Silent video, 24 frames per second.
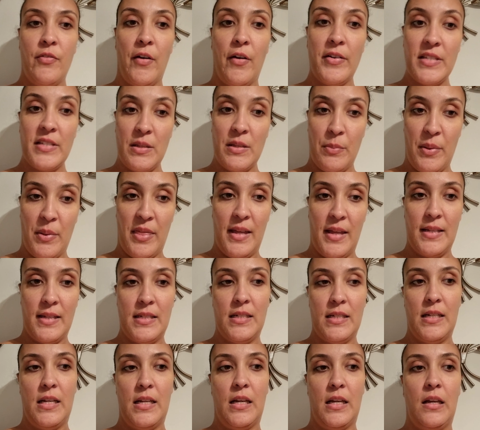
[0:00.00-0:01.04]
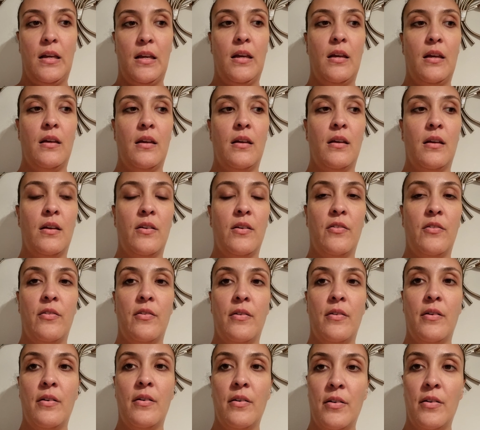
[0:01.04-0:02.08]
very sympathetic.
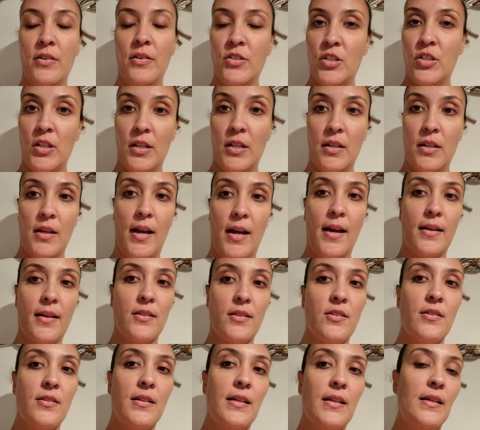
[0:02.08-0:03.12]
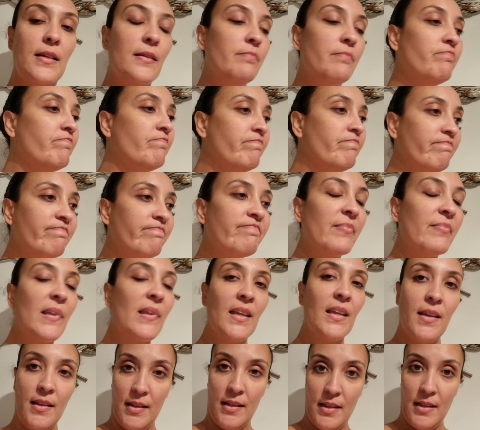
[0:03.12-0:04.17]
She actually,
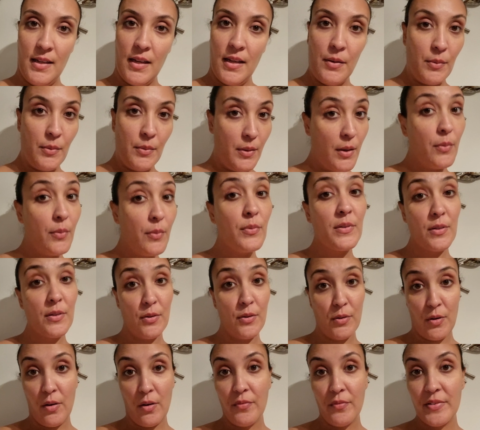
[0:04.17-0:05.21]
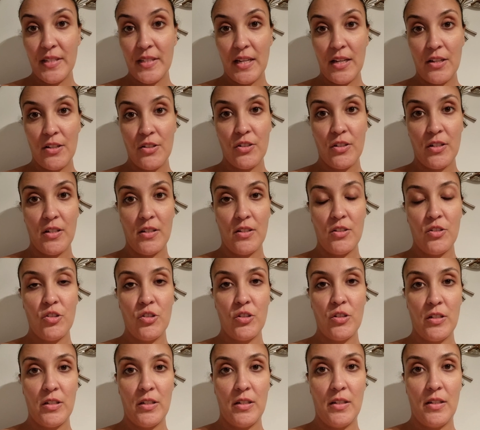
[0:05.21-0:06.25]
it, it was a good conversation.
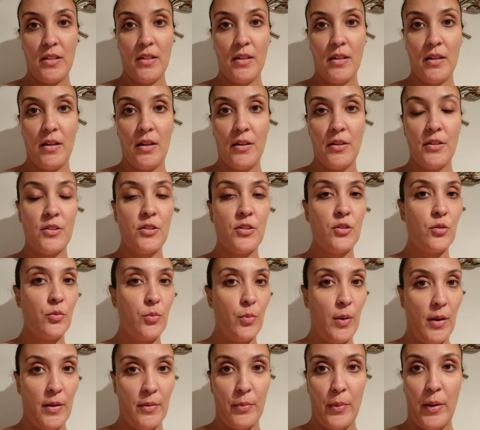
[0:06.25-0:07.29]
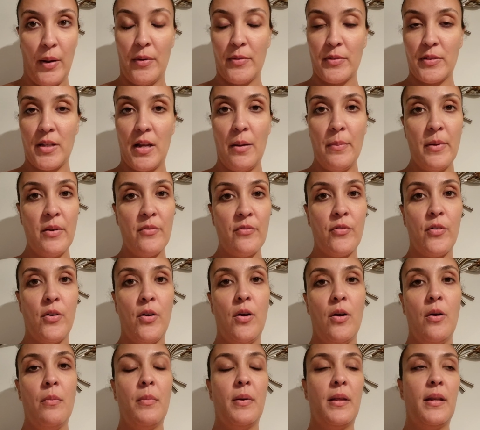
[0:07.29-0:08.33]
She understood what, where I was coming
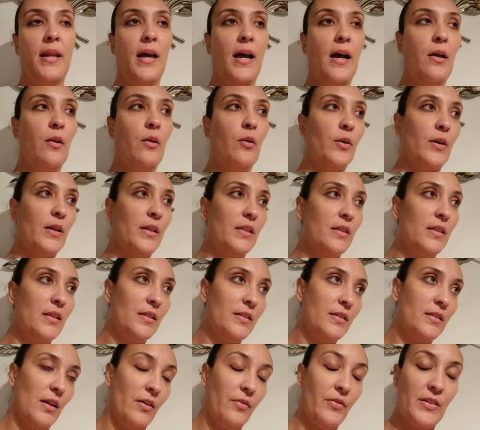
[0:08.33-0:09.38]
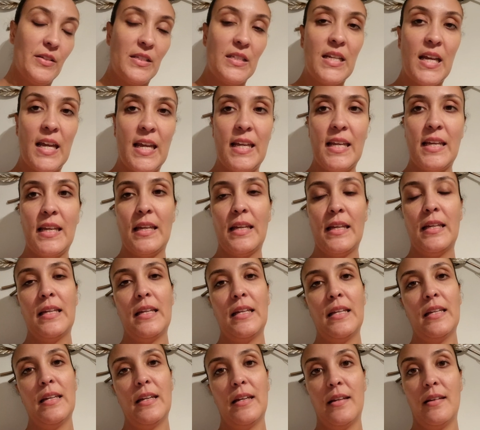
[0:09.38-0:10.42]
from and how long this stuff has
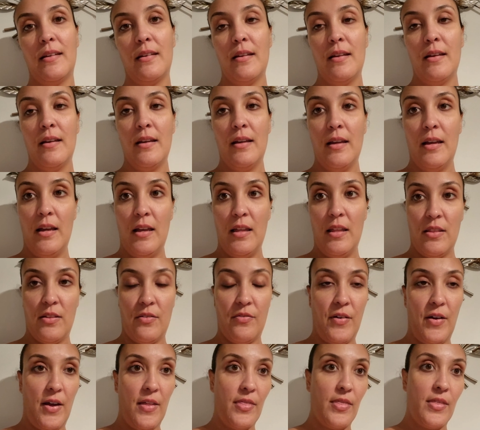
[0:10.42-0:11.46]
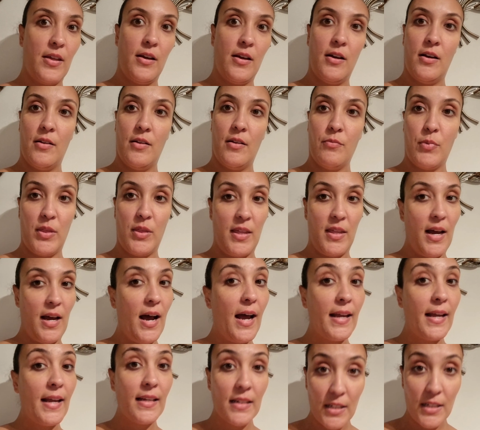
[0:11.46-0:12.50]
taken, and the fact that with the
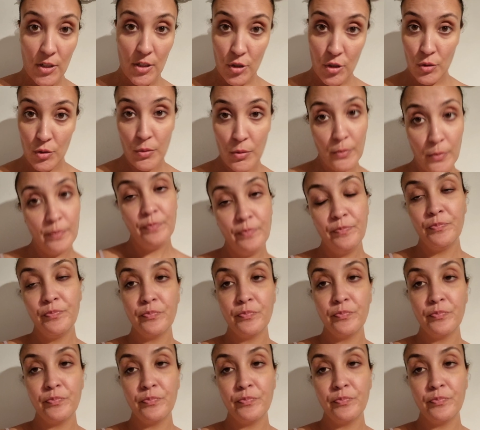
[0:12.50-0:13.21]
iron issue,